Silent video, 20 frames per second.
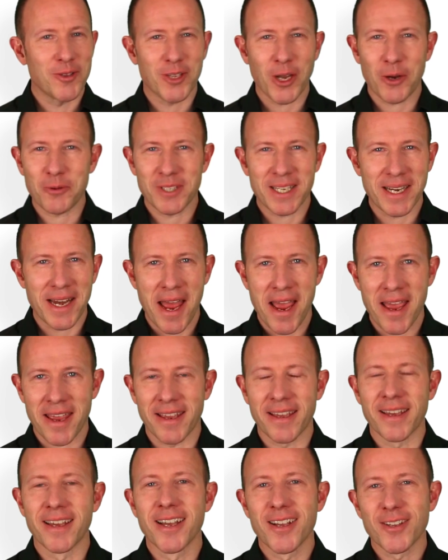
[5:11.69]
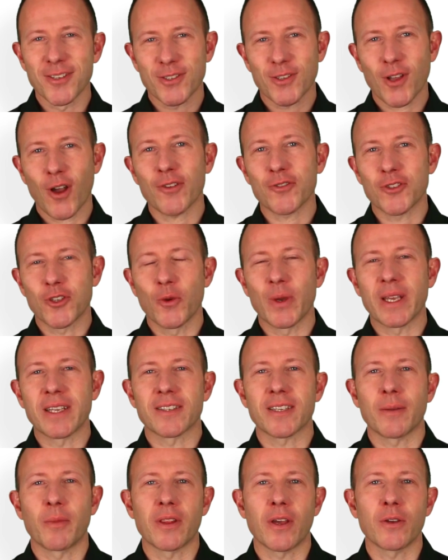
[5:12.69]
Don't delay. Start doing
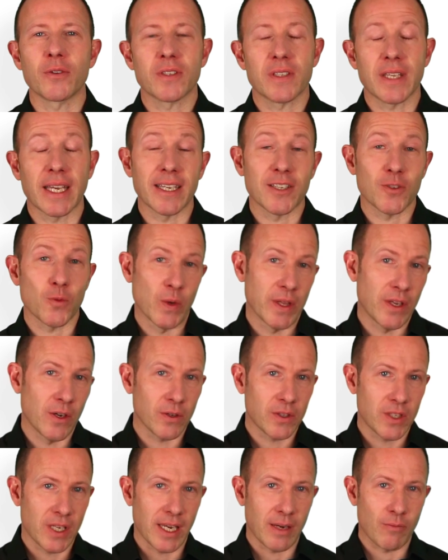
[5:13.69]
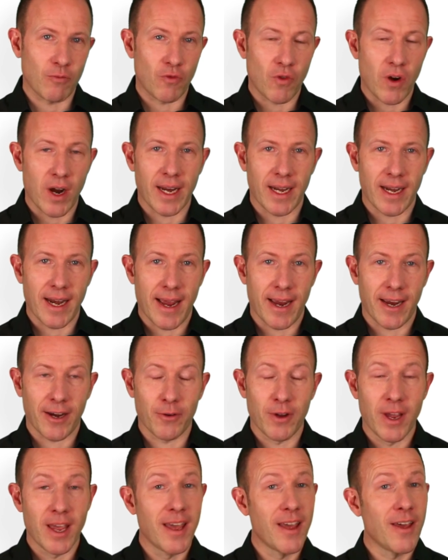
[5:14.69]
some of those things with your team right now.